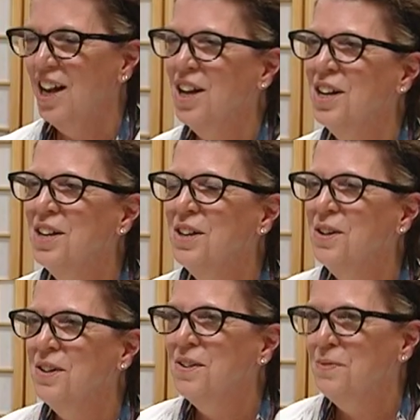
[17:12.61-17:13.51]
Um,
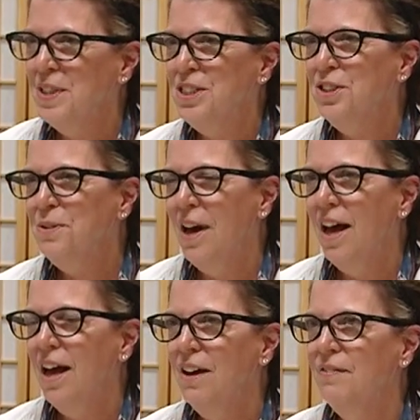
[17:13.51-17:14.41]
we do
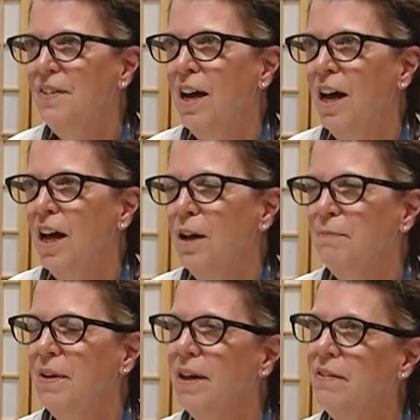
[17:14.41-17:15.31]
have
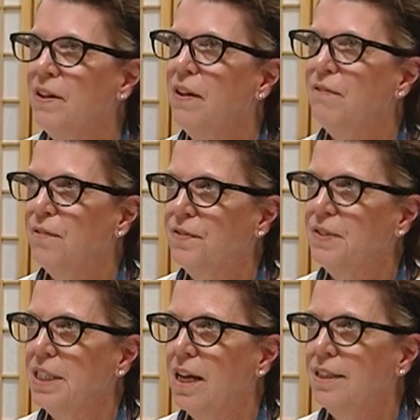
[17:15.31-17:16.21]
um, it,
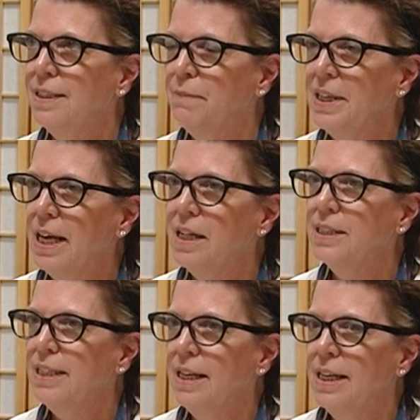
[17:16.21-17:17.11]
something
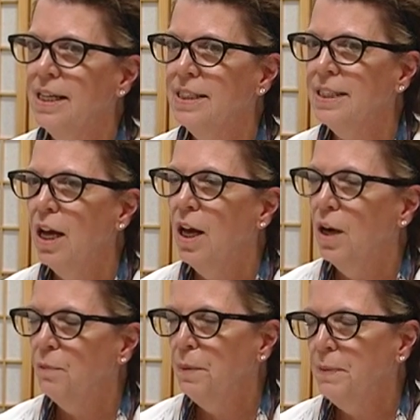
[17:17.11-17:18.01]
else is
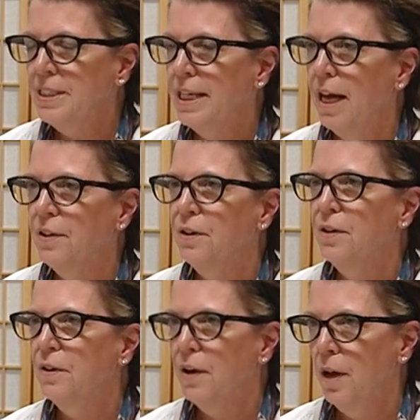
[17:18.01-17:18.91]
we put
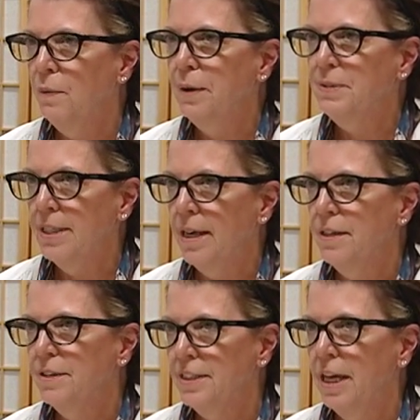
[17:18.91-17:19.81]
together a website
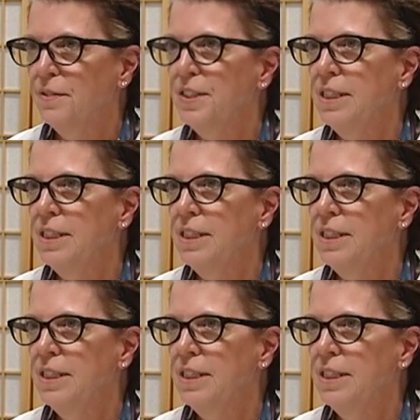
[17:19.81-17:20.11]
ourselves.